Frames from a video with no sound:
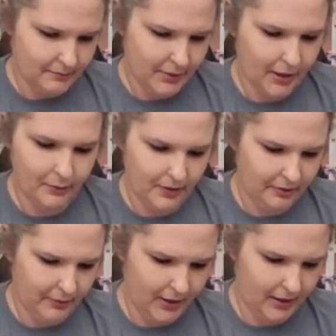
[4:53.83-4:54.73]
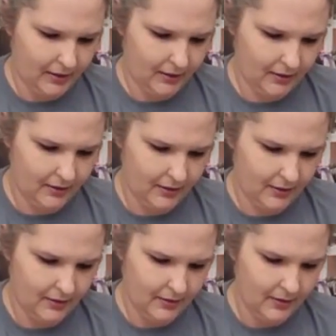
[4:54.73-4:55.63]
bear with me
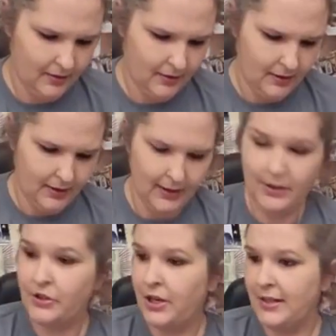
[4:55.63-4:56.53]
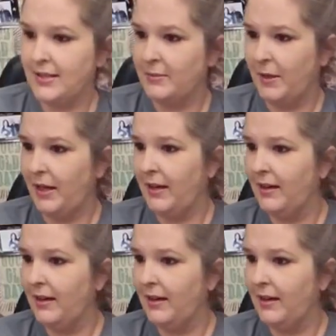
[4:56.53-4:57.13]
and trust me.